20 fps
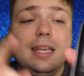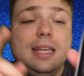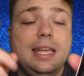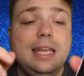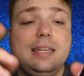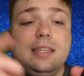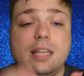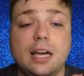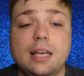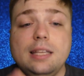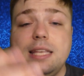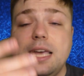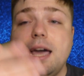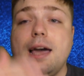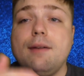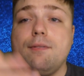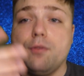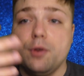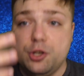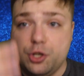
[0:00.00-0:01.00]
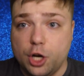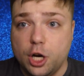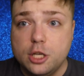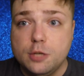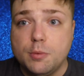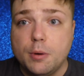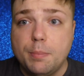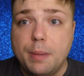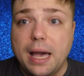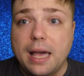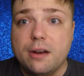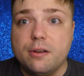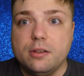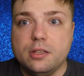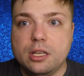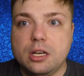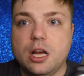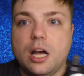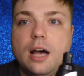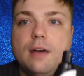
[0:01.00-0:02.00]
It does have rechargeable batteries
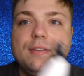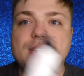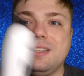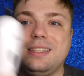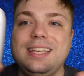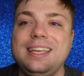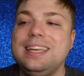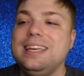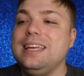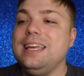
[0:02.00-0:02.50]
in it, obviously.